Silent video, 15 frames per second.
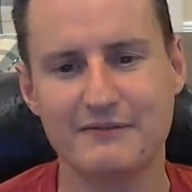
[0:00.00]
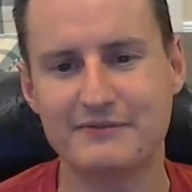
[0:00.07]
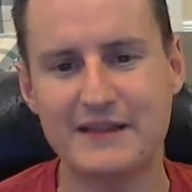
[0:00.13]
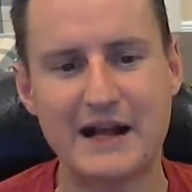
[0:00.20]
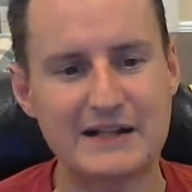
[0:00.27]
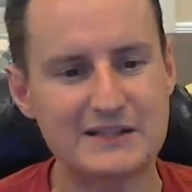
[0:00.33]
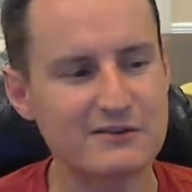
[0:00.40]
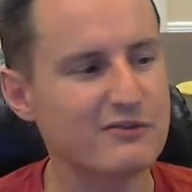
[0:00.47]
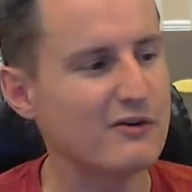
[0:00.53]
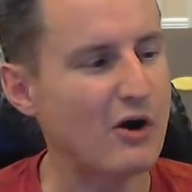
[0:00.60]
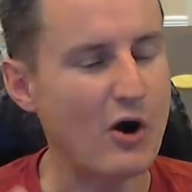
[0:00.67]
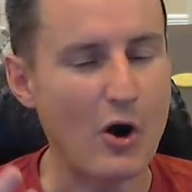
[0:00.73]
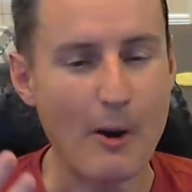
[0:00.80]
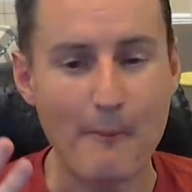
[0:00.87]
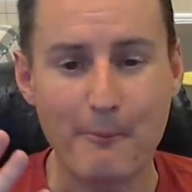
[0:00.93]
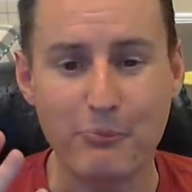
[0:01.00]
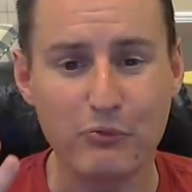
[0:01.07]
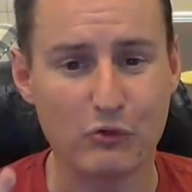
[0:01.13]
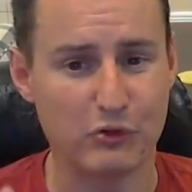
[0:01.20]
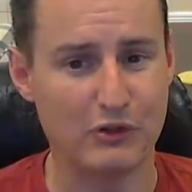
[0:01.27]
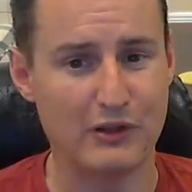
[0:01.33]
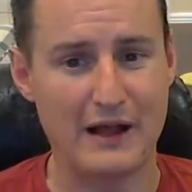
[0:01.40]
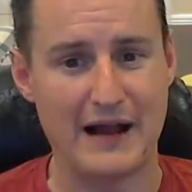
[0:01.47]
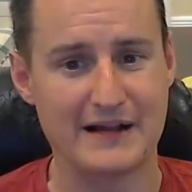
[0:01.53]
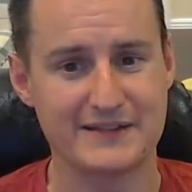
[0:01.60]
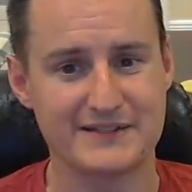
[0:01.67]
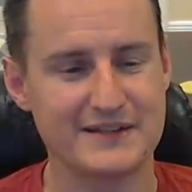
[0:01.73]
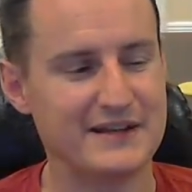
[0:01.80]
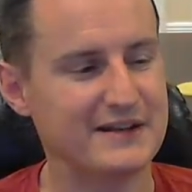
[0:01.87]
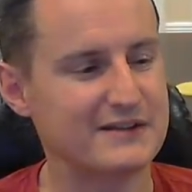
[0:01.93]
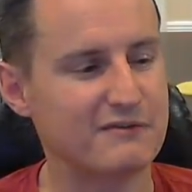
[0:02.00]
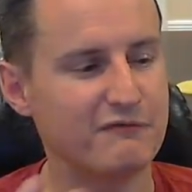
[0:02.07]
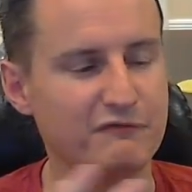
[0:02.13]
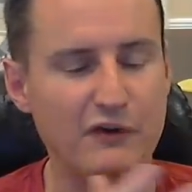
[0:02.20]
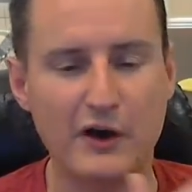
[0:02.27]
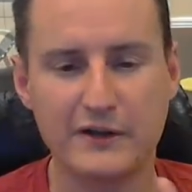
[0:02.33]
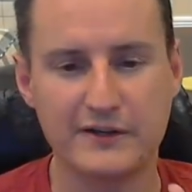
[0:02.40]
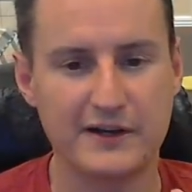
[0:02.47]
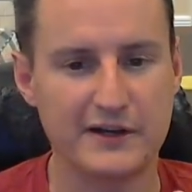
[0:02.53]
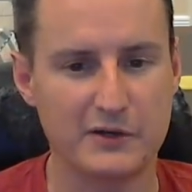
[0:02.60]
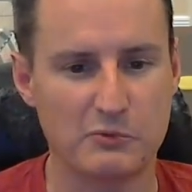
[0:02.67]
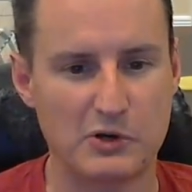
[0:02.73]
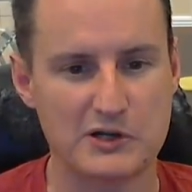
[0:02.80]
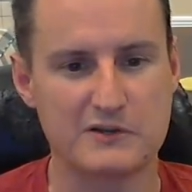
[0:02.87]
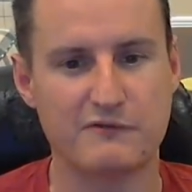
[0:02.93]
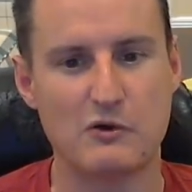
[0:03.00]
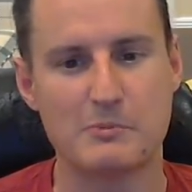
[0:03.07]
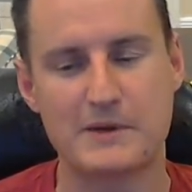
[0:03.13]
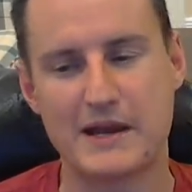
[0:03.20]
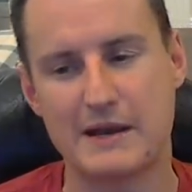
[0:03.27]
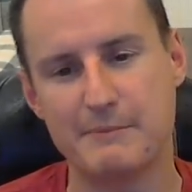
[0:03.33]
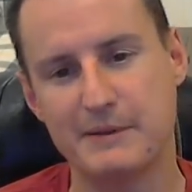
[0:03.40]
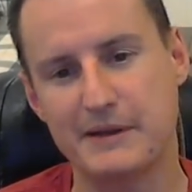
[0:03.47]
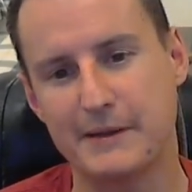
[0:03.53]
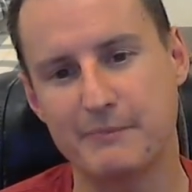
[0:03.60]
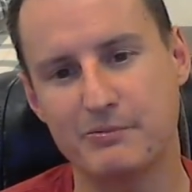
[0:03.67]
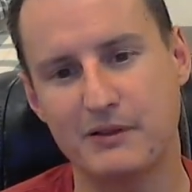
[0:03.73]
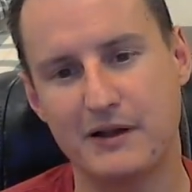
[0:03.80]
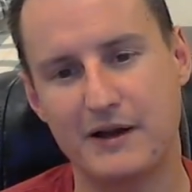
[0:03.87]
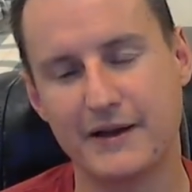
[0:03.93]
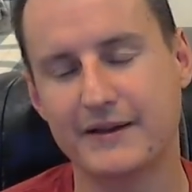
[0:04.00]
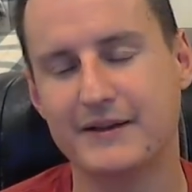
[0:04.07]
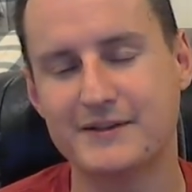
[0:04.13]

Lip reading: That's a blast. It is fun getting to watch foam cannon being applied.